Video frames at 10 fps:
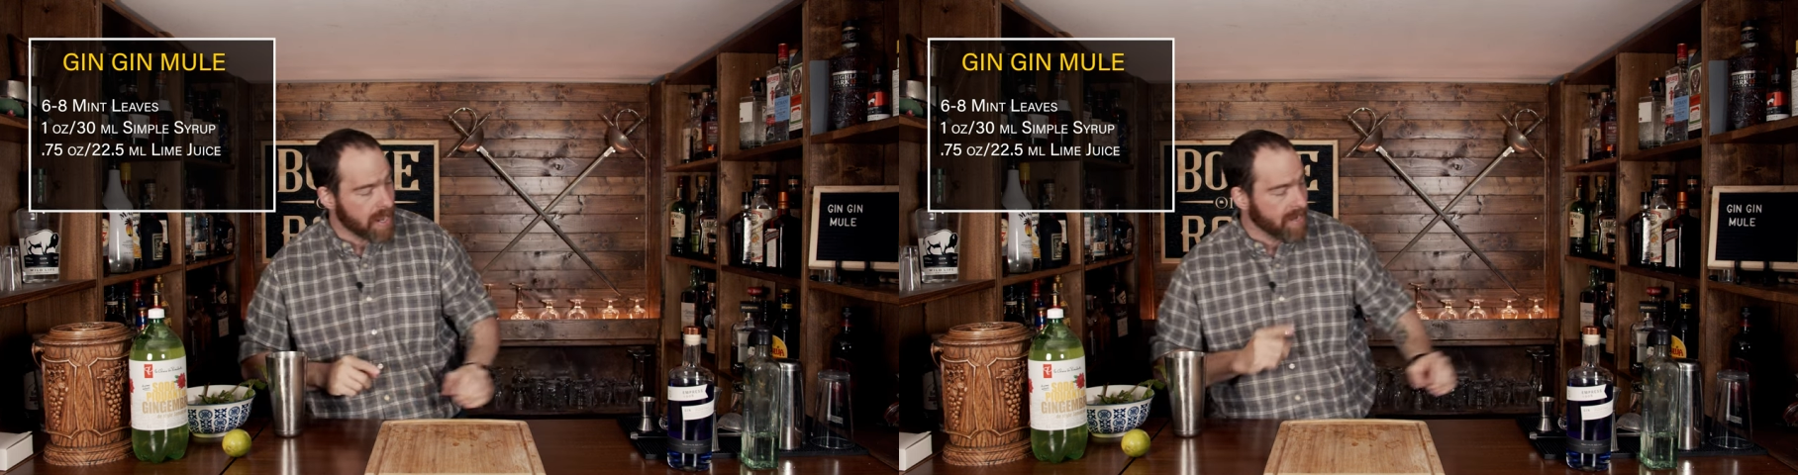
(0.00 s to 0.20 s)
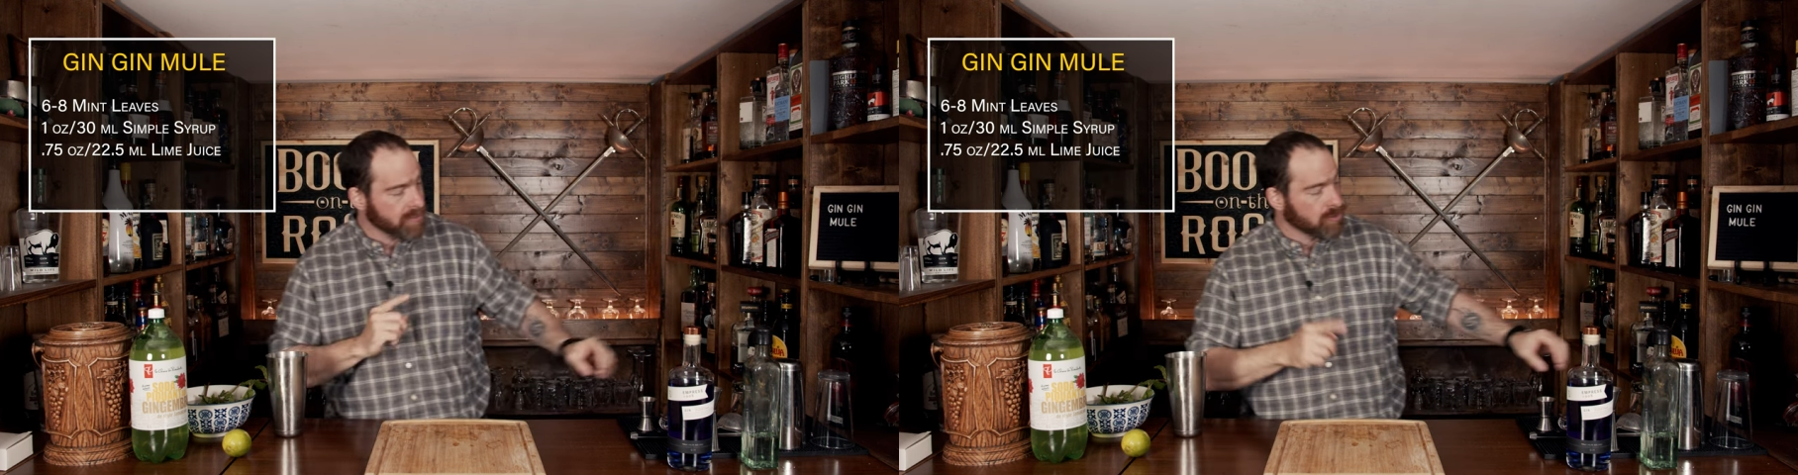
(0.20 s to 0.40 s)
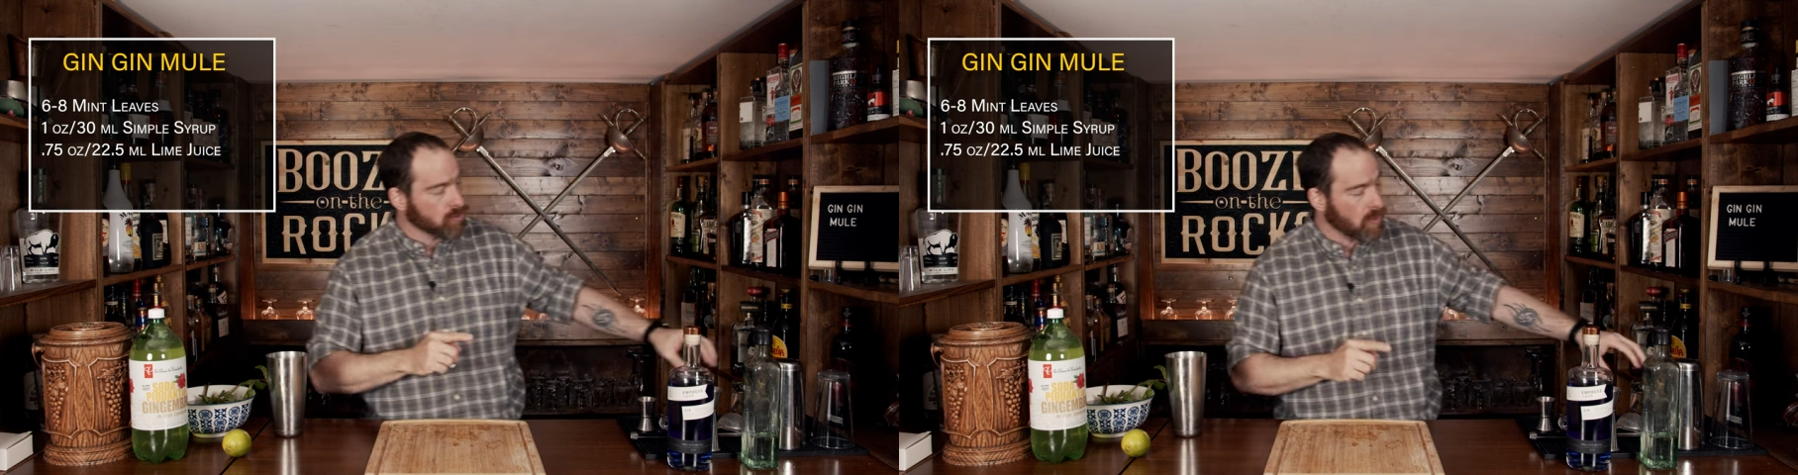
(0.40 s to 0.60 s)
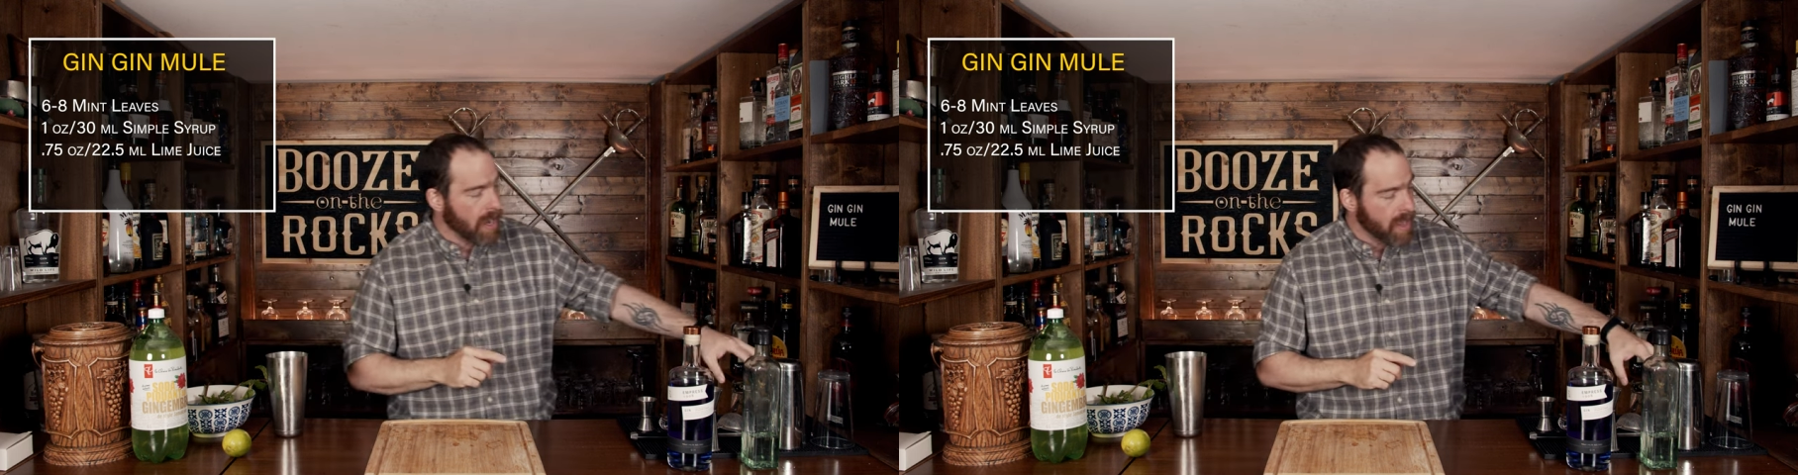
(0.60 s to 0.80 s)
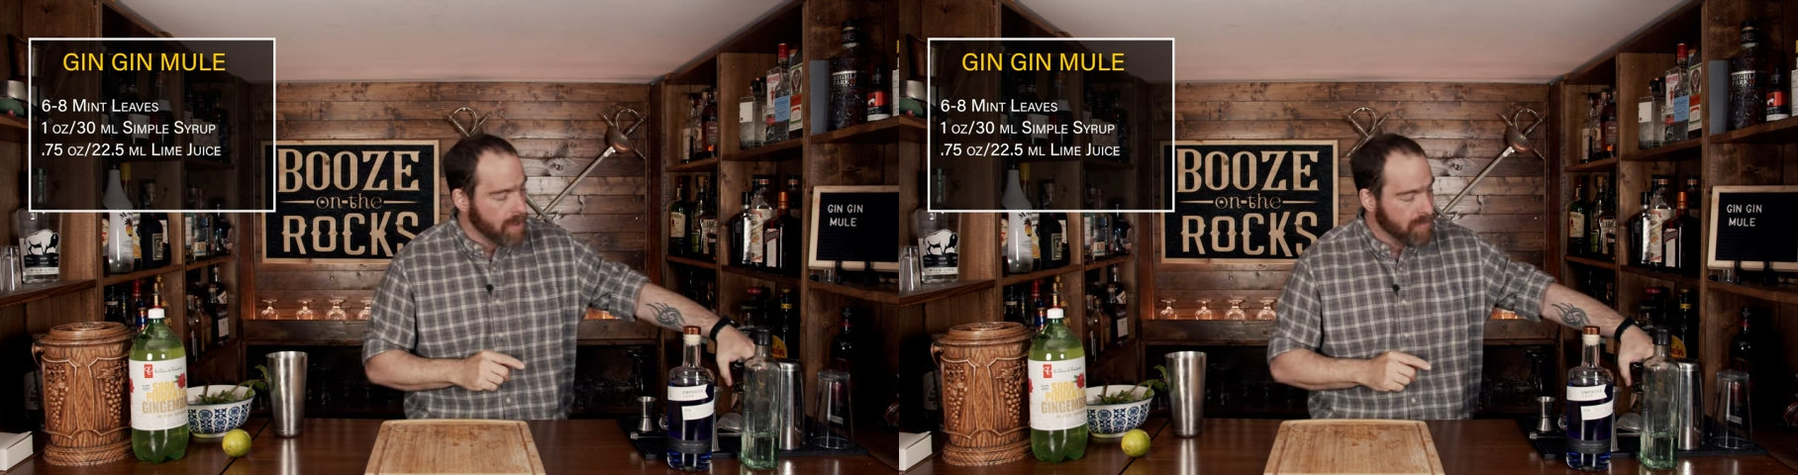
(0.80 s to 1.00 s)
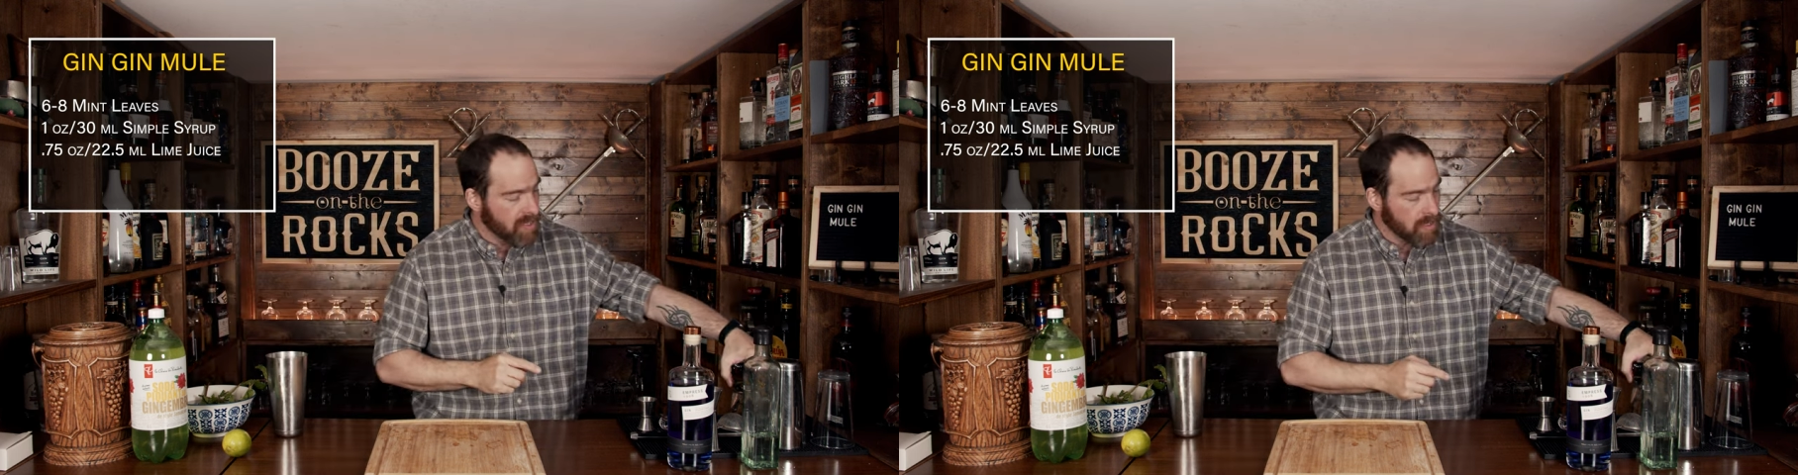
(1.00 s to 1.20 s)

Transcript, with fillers: and grab